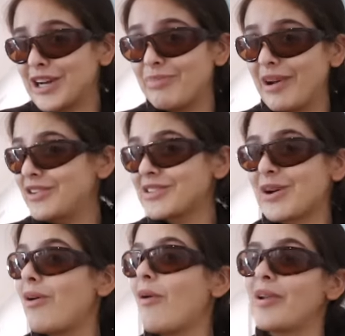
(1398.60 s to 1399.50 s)
up, I just
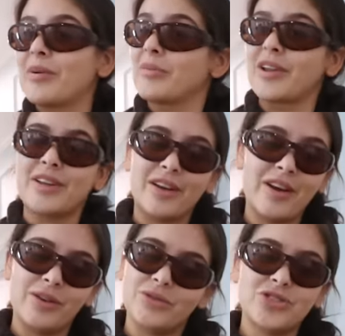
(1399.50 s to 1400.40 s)
go home and I'm like,
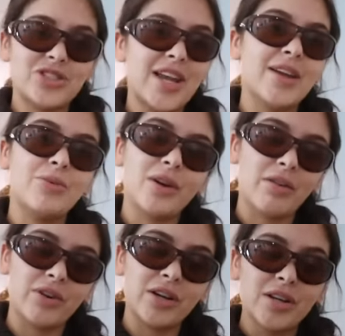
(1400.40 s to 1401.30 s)
oh, sh
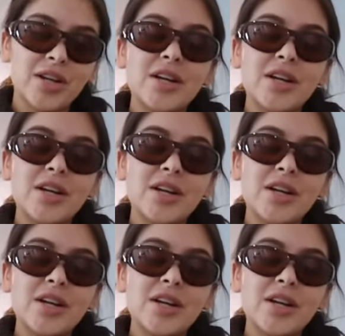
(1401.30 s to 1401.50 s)
whatever